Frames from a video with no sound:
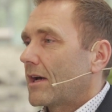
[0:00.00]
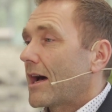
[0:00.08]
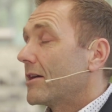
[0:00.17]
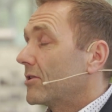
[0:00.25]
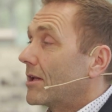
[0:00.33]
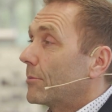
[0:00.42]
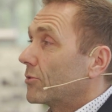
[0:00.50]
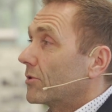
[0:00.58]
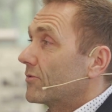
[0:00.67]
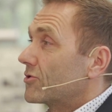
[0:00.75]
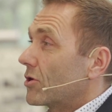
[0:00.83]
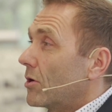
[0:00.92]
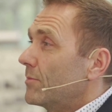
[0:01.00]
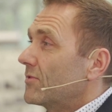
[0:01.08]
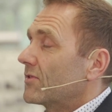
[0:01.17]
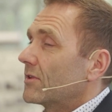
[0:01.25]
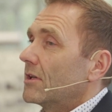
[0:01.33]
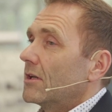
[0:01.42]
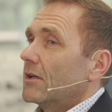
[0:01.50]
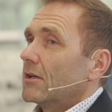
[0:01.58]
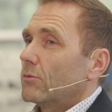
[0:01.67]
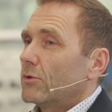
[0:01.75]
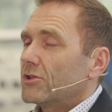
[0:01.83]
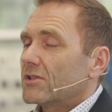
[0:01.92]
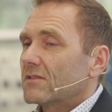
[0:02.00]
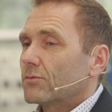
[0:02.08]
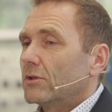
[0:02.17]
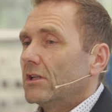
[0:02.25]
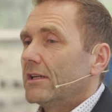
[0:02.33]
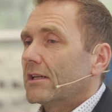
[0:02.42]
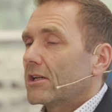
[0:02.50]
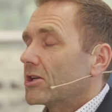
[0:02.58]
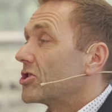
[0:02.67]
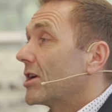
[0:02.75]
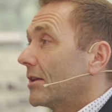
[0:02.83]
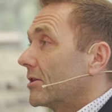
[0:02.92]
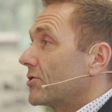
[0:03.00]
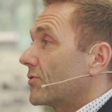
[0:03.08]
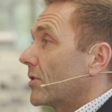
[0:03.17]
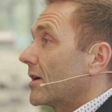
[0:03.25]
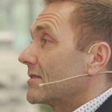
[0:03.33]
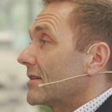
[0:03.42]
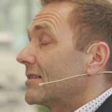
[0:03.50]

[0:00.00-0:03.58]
higher number of jobs, which is really a challenge for us.